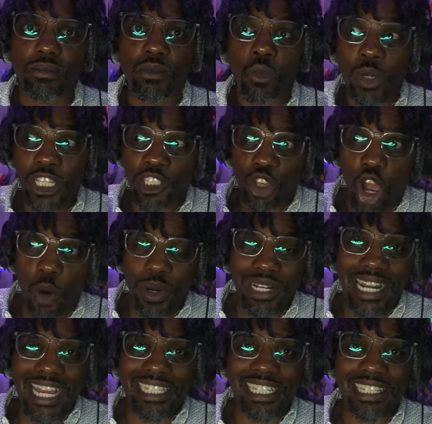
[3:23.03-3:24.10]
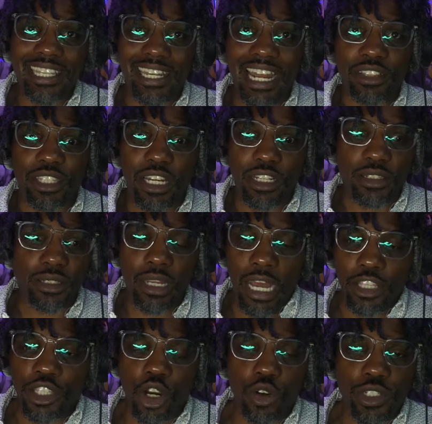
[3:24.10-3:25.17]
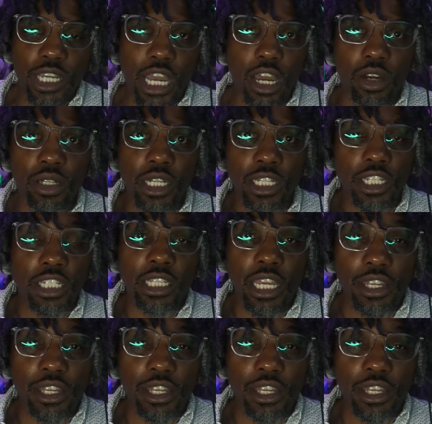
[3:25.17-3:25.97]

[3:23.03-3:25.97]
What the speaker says: We saw what Lexi did out there. I told y'all, she's the